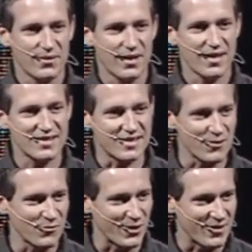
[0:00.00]
Right? That's
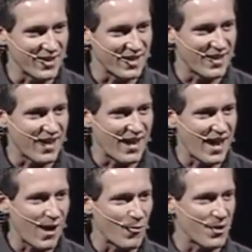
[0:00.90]
different than
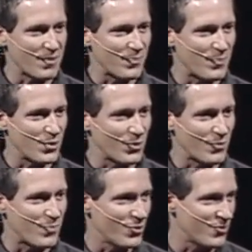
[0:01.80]
how we
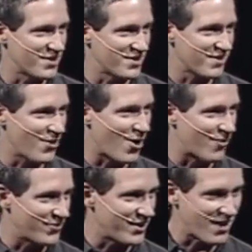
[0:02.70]
pull this
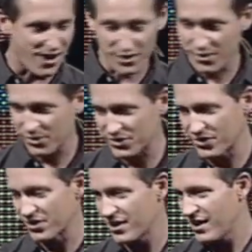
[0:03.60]
off in our
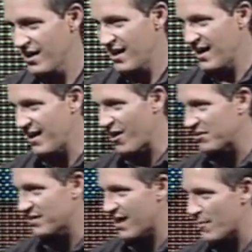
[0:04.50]
culture and
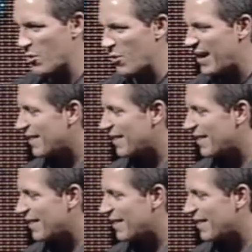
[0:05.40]
our time. But what